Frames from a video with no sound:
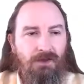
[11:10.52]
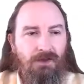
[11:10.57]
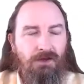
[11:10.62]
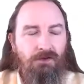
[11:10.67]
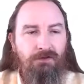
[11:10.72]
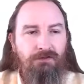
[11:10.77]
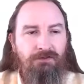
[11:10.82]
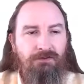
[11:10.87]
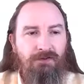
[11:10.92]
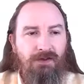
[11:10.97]

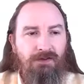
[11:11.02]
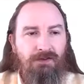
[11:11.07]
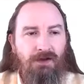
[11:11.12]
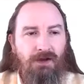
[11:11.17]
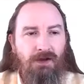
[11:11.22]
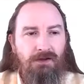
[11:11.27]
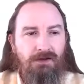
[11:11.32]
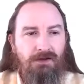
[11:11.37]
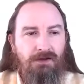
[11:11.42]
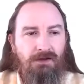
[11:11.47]
Here inside
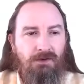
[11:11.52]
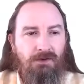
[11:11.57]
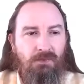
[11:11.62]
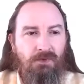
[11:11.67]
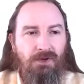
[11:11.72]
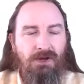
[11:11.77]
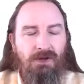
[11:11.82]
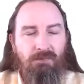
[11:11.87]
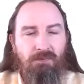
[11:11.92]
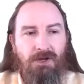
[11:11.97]
the IDE,
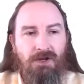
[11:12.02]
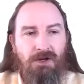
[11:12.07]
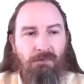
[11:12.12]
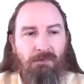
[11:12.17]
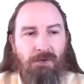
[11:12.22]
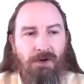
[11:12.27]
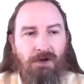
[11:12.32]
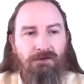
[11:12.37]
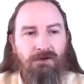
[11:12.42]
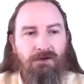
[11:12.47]
we can pick a
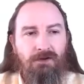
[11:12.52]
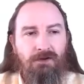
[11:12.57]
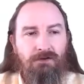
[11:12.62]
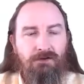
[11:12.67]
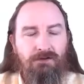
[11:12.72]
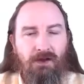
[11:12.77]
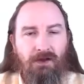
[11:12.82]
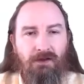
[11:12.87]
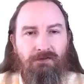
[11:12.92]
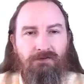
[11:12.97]

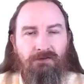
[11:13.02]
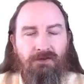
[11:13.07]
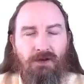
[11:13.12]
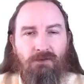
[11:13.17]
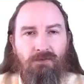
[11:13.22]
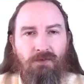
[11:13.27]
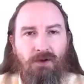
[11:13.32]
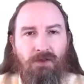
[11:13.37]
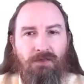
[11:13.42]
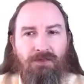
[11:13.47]
particular test
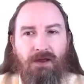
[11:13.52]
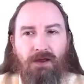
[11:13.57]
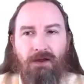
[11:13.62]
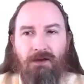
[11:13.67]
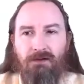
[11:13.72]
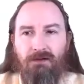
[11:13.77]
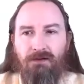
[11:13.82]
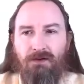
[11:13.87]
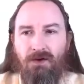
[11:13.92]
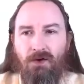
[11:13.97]
and run
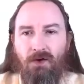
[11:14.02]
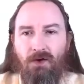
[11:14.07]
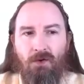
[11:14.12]
that,